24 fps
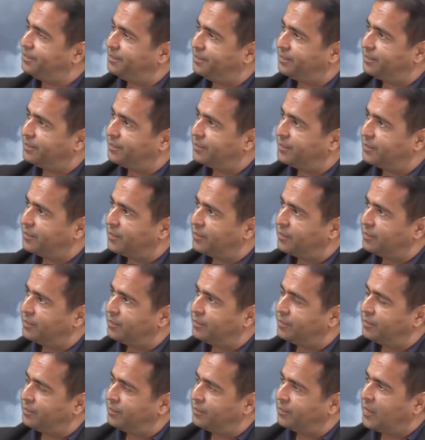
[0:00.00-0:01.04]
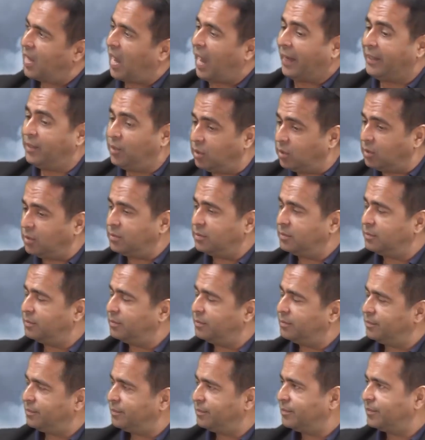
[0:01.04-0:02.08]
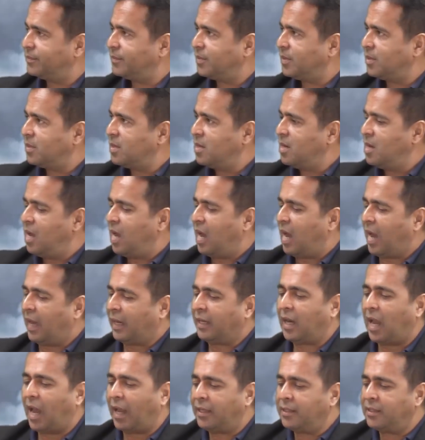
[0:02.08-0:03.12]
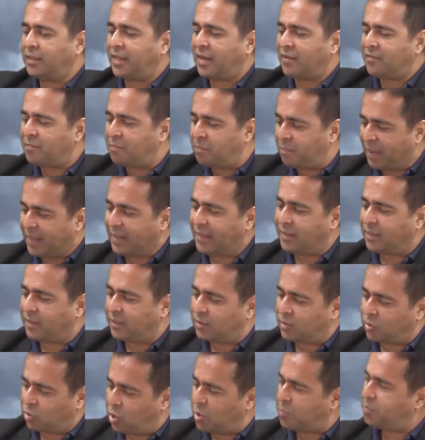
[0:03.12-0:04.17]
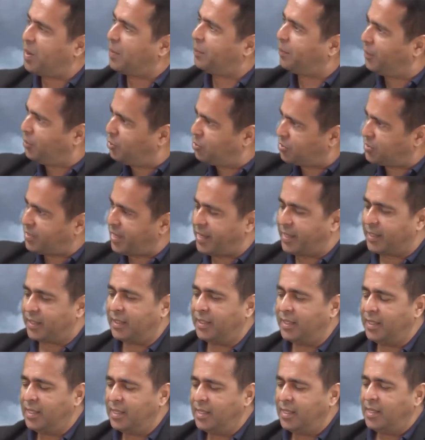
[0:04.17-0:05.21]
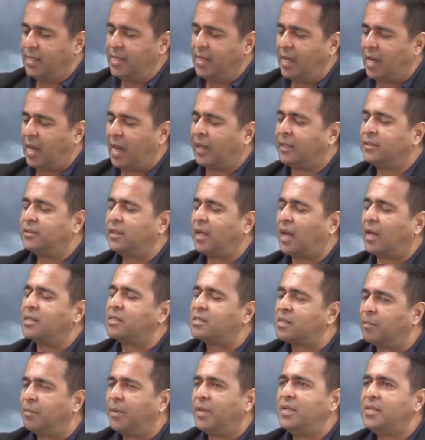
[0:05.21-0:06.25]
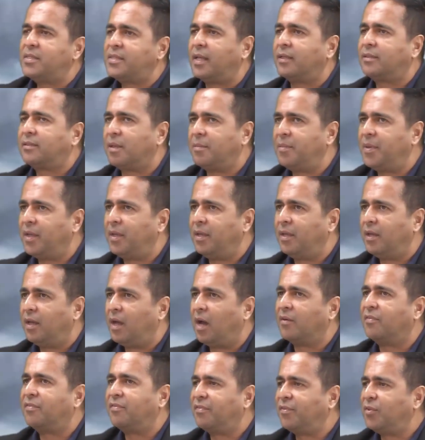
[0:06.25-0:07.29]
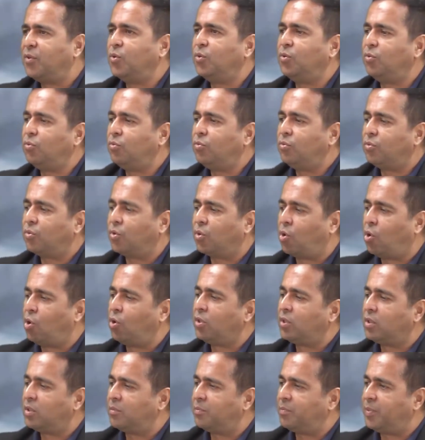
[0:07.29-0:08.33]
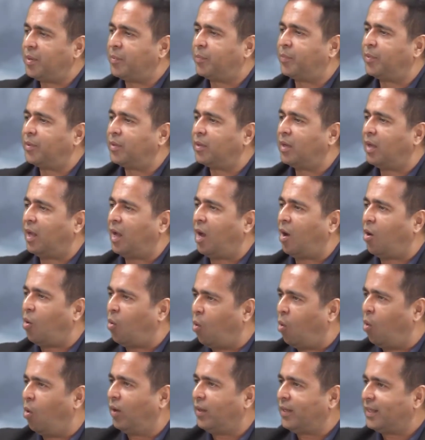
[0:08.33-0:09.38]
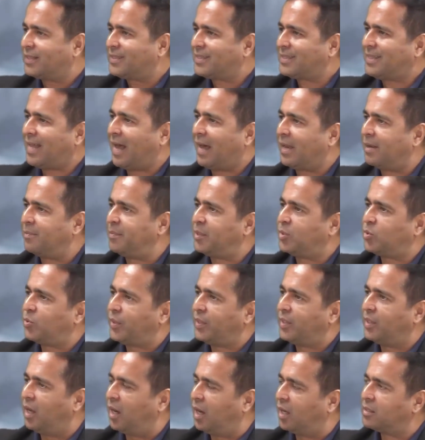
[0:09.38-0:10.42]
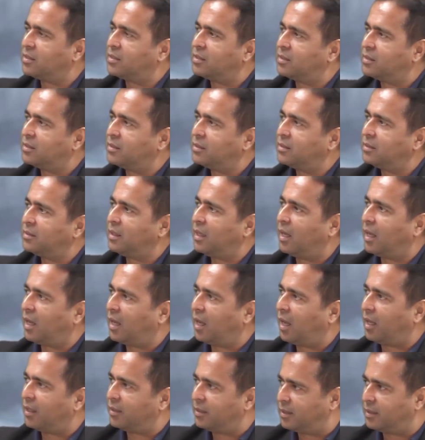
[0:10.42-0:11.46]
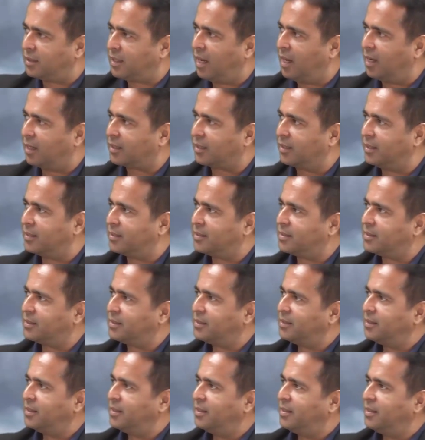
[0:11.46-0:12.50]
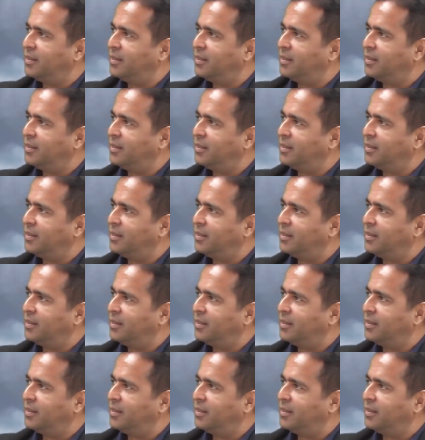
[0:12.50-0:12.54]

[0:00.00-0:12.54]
Yeah, I know. Yeah, and and they've been good people. You said, and and somebody said to me, a few good people are all that stand between us and the darkness.